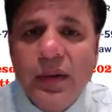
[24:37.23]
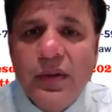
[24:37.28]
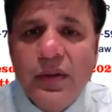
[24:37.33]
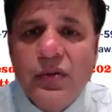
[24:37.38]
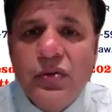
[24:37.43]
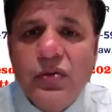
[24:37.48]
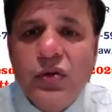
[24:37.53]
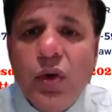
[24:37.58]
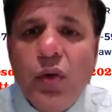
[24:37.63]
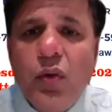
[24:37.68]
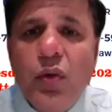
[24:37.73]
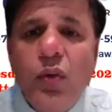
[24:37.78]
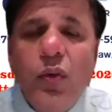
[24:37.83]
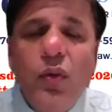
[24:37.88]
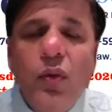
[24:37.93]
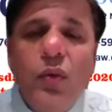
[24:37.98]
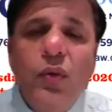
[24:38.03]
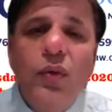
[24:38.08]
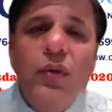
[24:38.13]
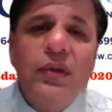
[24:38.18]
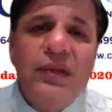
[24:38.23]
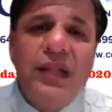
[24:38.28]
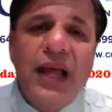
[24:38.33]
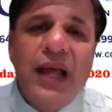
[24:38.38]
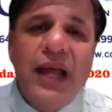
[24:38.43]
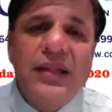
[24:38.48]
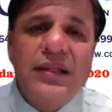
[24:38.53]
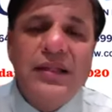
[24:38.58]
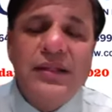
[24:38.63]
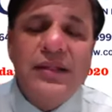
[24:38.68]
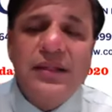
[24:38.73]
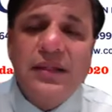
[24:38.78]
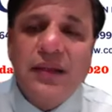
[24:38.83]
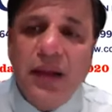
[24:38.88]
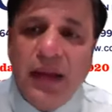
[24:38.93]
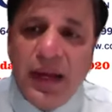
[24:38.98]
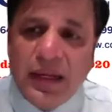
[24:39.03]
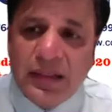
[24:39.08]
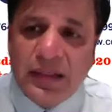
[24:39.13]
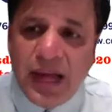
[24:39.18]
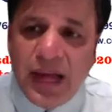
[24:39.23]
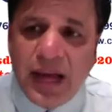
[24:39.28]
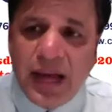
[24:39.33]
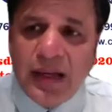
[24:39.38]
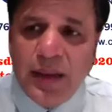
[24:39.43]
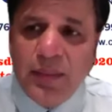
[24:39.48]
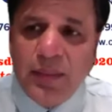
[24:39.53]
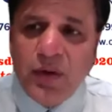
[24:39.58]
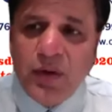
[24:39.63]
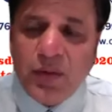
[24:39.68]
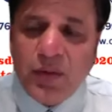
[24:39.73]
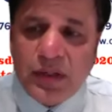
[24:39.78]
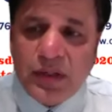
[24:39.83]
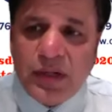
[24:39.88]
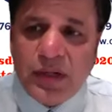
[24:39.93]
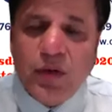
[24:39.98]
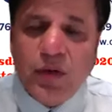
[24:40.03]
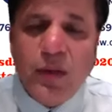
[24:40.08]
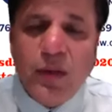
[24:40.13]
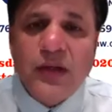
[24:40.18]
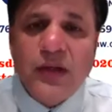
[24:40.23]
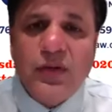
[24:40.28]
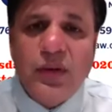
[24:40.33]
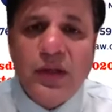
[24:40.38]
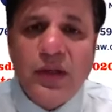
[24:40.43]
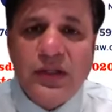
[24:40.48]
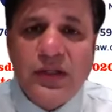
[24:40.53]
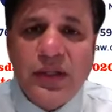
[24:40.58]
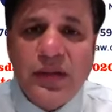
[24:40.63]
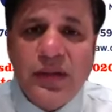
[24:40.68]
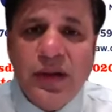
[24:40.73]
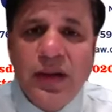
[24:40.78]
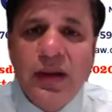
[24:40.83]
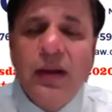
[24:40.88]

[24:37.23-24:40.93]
So that's exactly about Krishan Kumar's question.